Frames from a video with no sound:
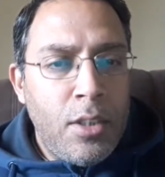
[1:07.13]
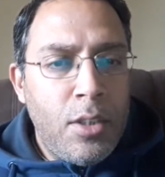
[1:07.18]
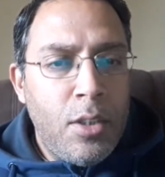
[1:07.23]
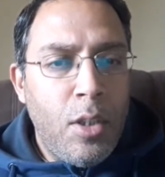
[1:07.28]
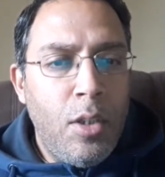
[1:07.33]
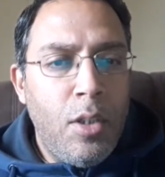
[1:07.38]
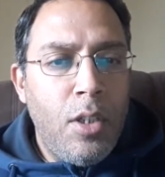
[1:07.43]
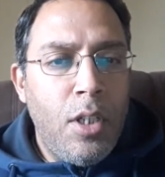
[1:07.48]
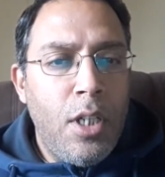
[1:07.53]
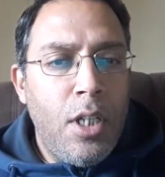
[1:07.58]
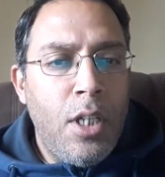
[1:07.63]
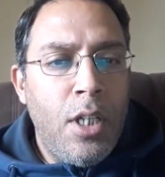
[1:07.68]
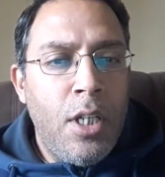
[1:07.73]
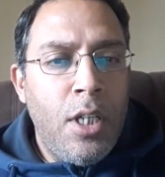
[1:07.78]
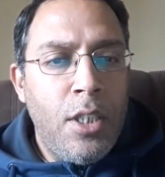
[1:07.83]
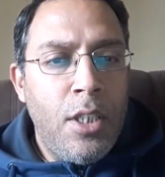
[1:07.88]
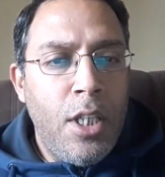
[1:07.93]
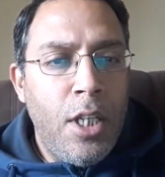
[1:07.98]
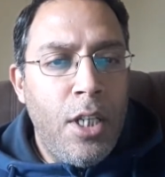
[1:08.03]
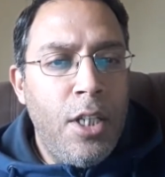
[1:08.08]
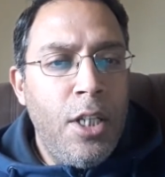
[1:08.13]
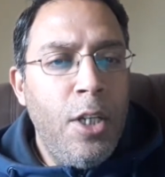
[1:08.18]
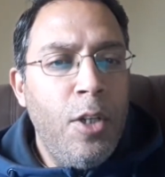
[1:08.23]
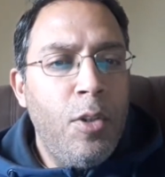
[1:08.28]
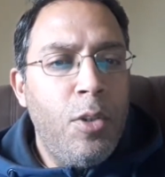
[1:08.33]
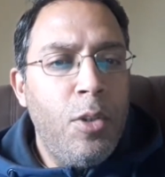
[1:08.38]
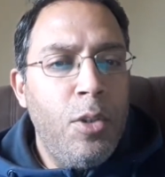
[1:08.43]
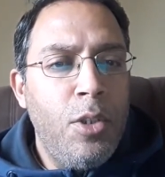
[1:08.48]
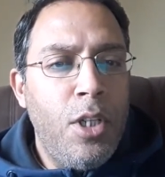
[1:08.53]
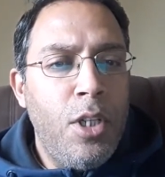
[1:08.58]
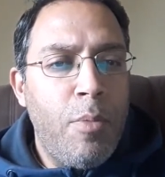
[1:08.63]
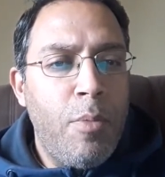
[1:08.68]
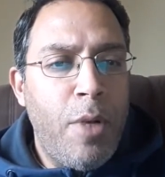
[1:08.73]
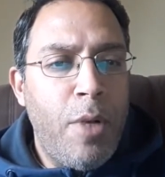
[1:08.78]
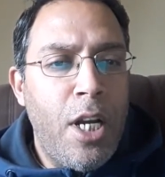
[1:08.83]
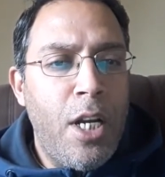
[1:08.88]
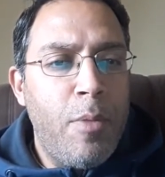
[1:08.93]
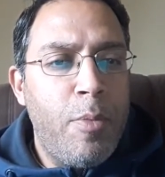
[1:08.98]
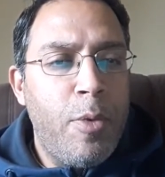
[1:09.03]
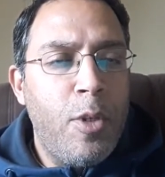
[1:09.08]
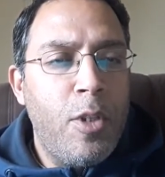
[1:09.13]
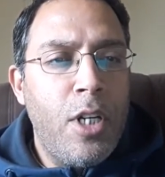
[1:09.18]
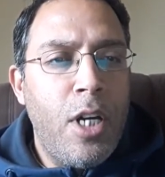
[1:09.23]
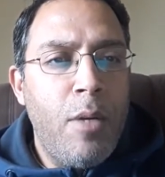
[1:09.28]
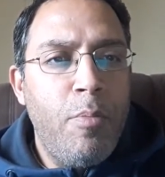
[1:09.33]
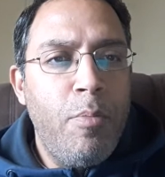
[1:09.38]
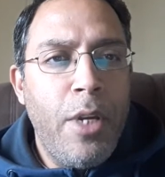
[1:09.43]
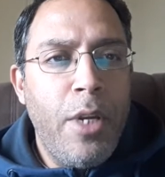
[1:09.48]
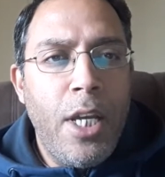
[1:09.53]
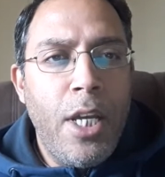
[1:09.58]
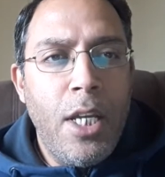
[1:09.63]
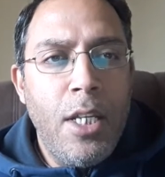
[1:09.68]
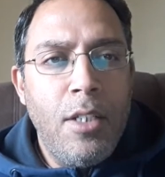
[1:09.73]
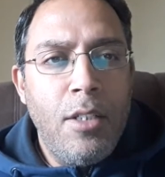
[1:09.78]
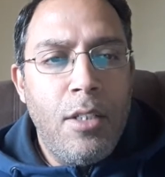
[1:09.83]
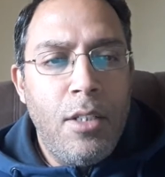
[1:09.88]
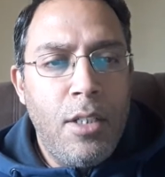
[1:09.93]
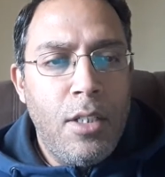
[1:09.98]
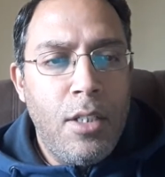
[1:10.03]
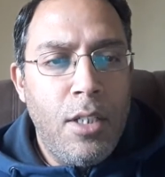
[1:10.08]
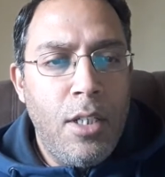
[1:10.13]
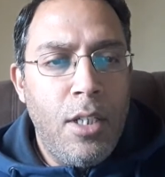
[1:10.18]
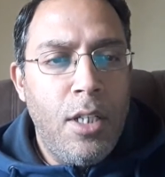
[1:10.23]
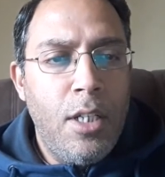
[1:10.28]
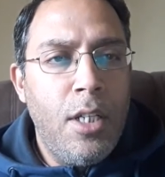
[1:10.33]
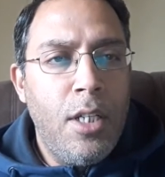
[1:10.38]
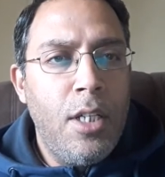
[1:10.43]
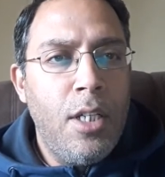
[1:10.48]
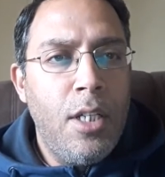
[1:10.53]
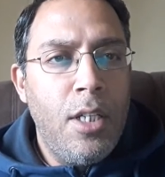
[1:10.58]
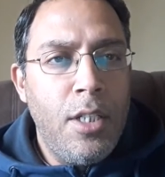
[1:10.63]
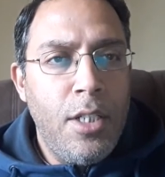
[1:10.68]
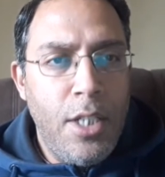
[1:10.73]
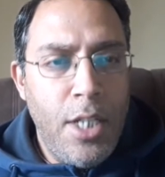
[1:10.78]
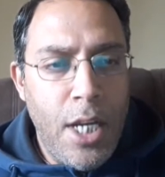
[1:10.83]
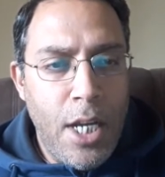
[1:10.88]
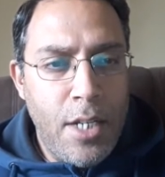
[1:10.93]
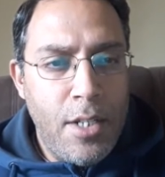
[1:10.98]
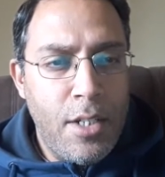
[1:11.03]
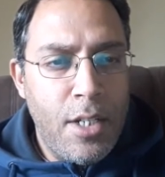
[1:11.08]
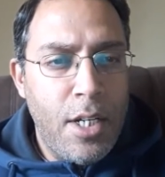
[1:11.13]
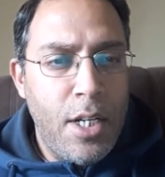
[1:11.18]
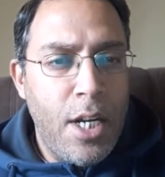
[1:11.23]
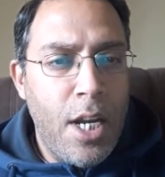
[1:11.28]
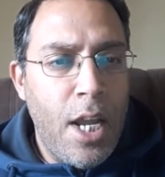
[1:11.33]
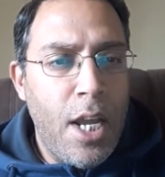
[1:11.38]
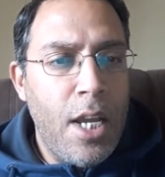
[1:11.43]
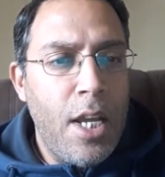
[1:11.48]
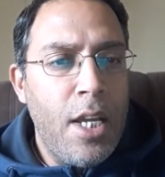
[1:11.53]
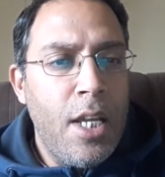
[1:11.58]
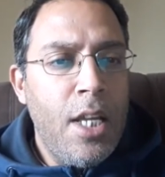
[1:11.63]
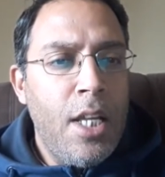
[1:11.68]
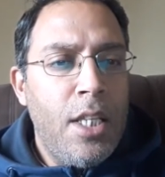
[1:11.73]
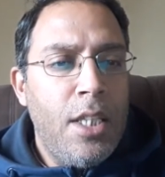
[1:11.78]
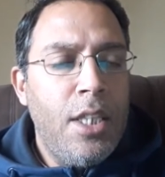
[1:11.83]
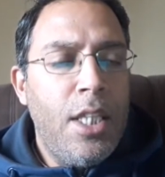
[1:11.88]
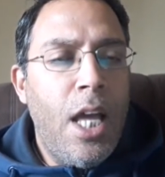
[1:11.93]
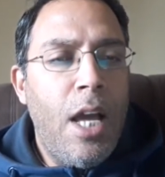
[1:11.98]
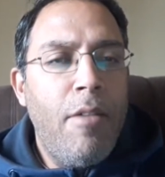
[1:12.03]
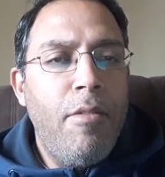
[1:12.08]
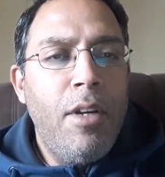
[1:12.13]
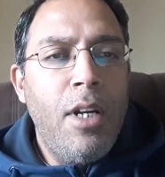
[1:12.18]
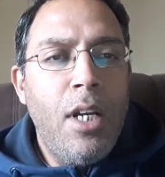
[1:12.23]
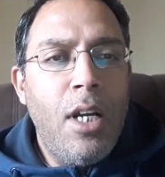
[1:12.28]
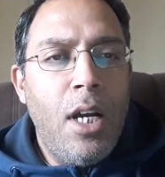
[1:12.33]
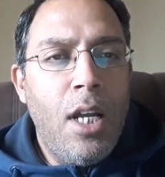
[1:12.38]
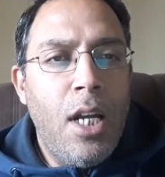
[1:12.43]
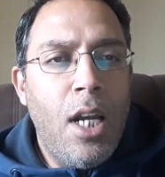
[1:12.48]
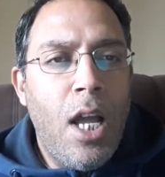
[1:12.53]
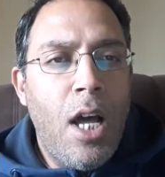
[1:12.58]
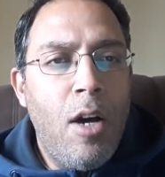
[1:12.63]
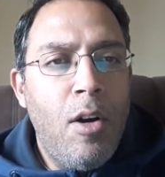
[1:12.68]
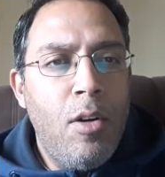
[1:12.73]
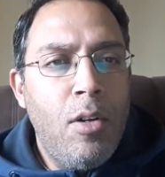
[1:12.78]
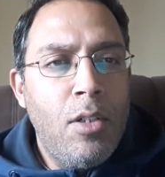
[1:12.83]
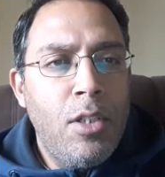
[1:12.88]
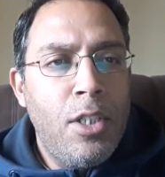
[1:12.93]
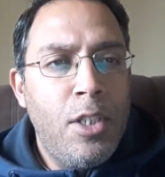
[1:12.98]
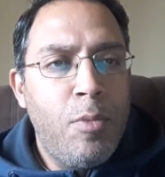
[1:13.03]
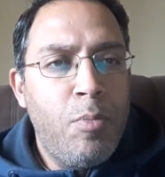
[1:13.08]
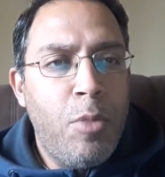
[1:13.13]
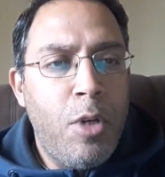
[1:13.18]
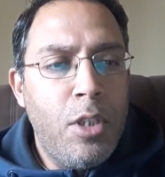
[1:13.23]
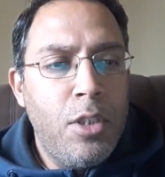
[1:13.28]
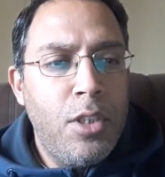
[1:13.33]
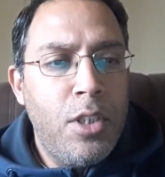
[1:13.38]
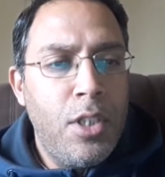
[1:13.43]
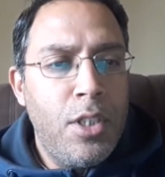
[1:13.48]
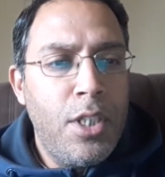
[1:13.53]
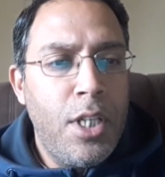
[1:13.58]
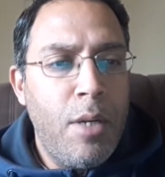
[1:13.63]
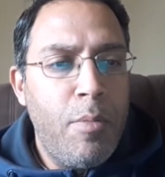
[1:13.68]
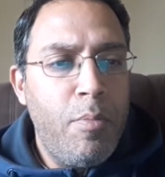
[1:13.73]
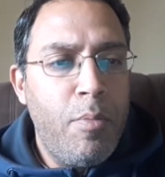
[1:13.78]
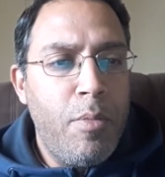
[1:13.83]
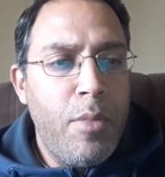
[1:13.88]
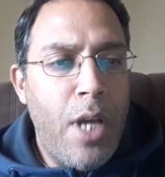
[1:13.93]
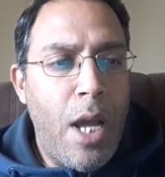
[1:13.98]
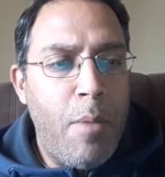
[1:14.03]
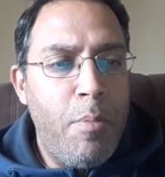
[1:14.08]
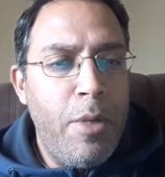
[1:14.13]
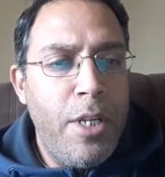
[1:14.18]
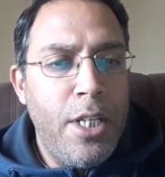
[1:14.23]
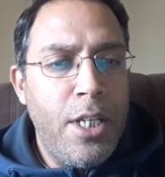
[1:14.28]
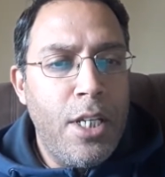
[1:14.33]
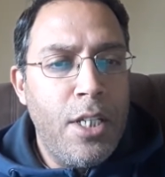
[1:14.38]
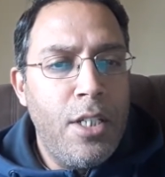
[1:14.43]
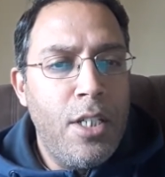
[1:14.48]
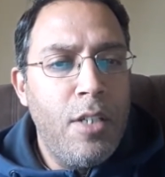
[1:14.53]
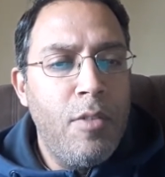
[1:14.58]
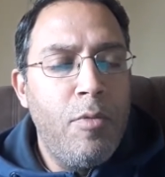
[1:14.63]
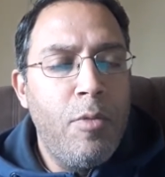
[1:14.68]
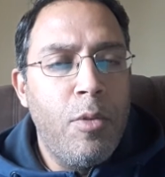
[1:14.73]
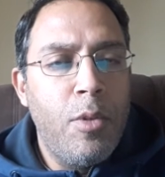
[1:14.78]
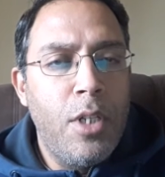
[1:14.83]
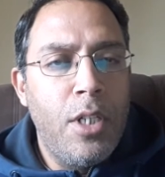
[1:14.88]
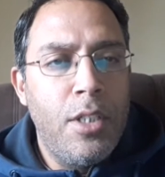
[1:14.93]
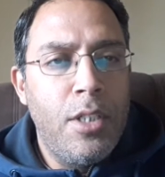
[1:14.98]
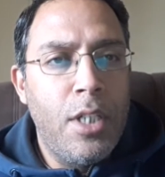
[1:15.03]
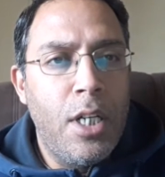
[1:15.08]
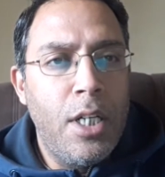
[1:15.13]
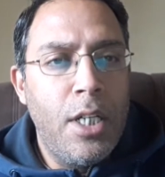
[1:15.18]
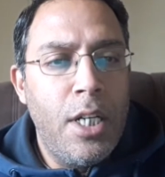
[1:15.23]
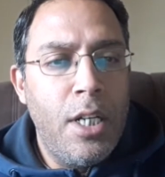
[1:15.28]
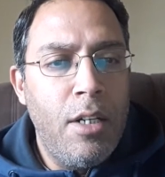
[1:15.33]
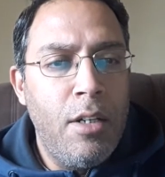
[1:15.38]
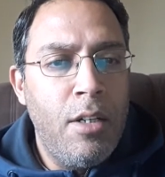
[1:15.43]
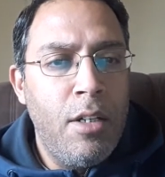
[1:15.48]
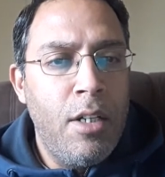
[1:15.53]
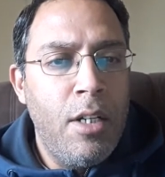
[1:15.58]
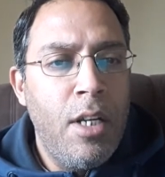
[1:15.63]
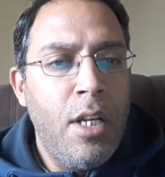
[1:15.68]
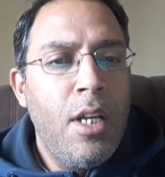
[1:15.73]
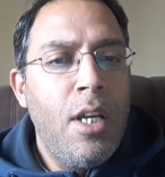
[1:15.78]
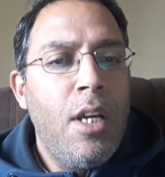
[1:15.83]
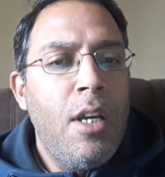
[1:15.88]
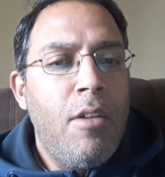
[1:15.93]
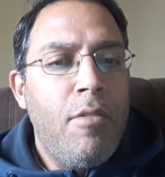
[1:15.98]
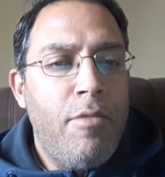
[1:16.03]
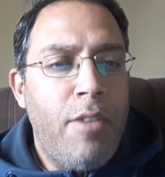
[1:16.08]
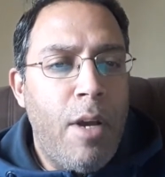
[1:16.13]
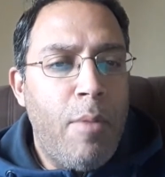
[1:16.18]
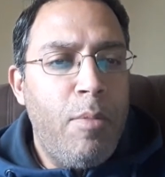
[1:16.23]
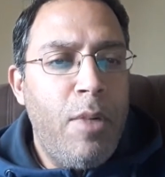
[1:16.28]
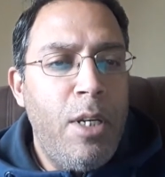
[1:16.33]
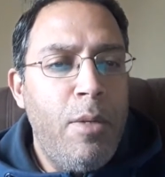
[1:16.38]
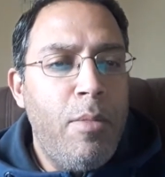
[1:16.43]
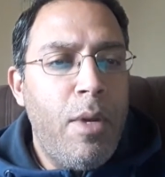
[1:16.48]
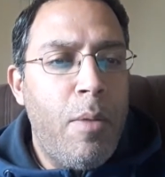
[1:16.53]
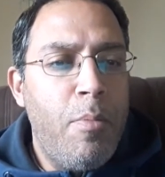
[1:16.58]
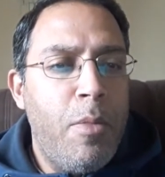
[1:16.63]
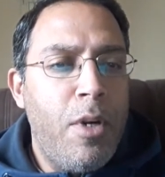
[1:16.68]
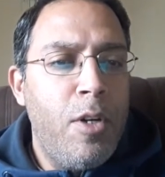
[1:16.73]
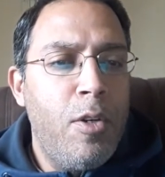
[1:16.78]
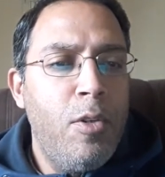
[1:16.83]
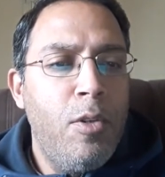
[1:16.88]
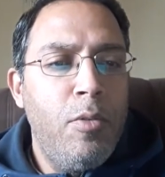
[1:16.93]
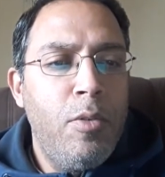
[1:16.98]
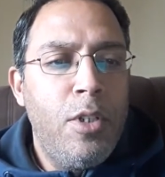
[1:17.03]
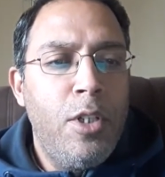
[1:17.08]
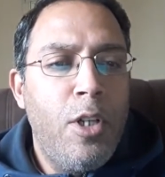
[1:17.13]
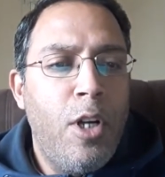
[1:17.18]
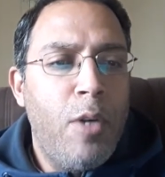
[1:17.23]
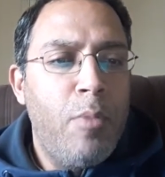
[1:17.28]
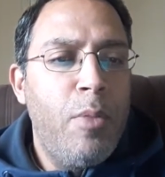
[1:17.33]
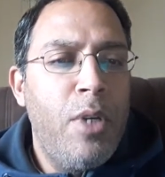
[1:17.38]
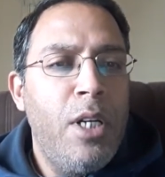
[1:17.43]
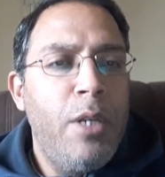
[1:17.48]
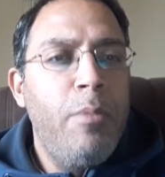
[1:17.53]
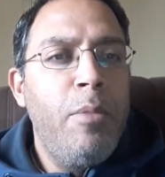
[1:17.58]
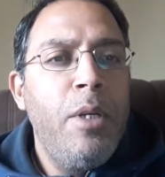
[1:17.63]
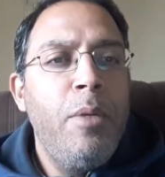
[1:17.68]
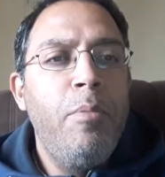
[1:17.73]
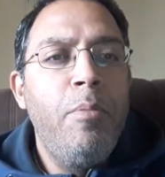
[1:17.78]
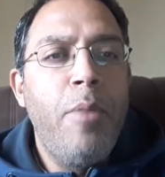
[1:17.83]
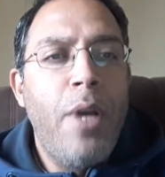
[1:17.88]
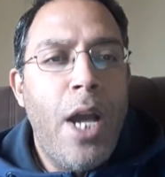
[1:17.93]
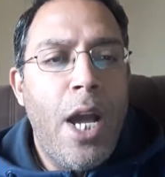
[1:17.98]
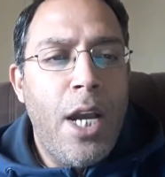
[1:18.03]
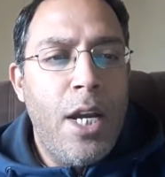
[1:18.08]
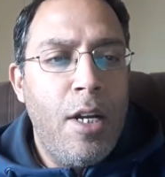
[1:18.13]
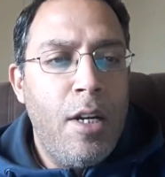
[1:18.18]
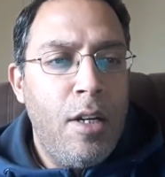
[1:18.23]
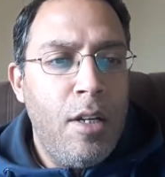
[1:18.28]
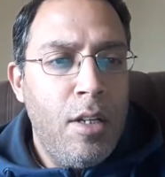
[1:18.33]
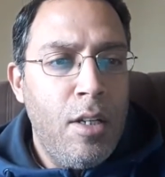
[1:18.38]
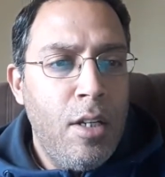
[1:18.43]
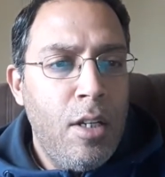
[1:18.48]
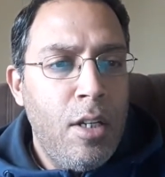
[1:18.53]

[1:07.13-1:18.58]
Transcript: So the new 2-year pilot program begins yesterday. They will allow sponsorship application for a certain family member who would normally be banned